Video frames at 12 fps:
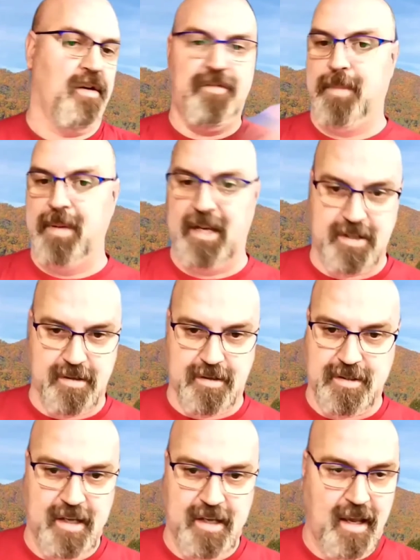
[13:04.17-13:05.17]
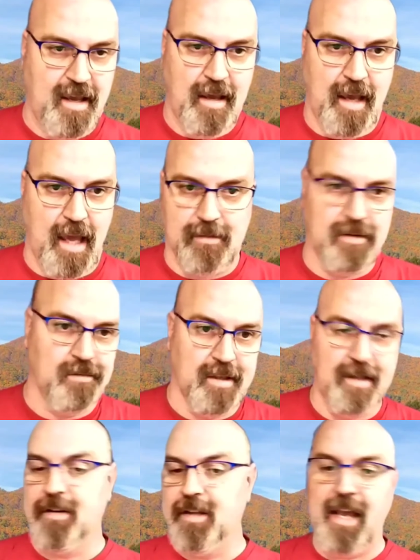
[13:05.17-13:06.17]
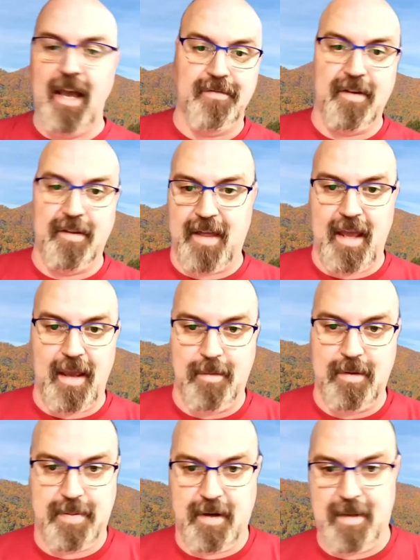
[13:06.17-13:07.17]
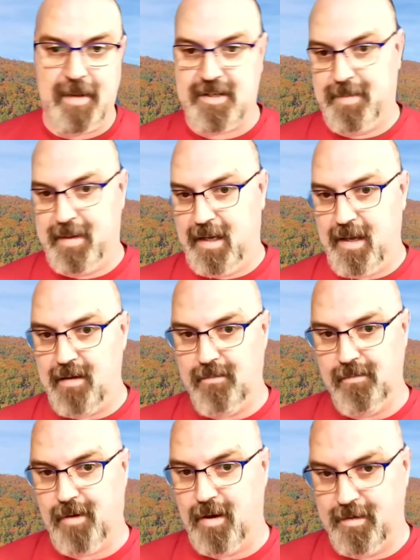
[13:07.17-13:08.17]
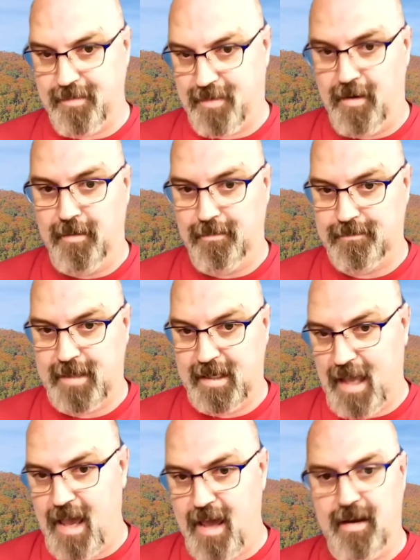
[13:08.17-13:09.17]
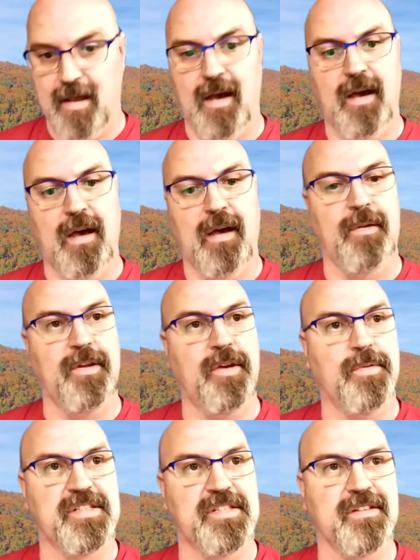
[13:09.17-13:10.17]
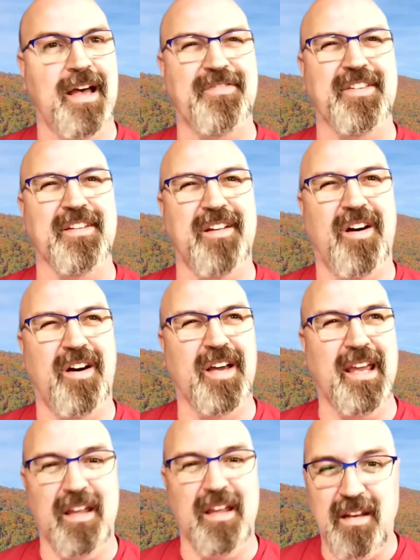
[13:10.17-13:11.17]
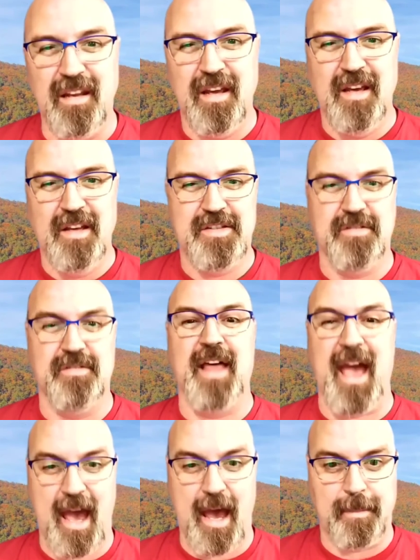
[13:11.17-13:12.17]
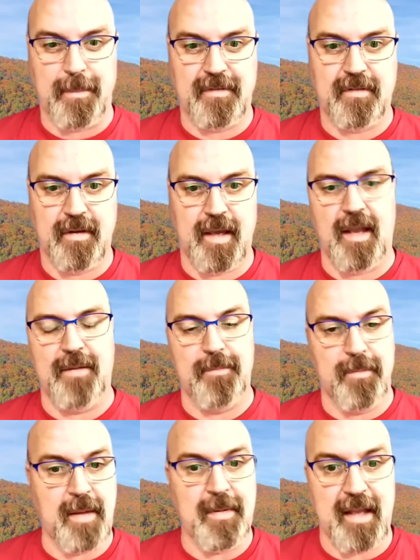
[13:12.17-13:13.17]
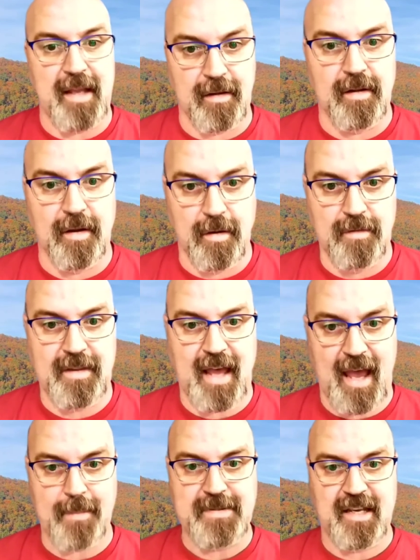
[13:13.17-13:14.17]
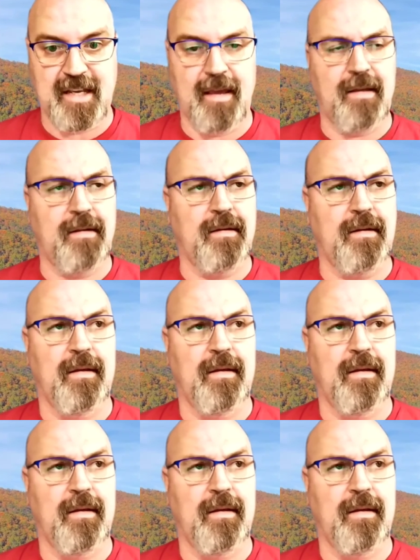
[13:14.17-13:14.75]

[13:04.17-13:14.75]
of your pictures and literally everything would pretty much be on your phone again. You would still have to log in to the apps and maybe download the apps again.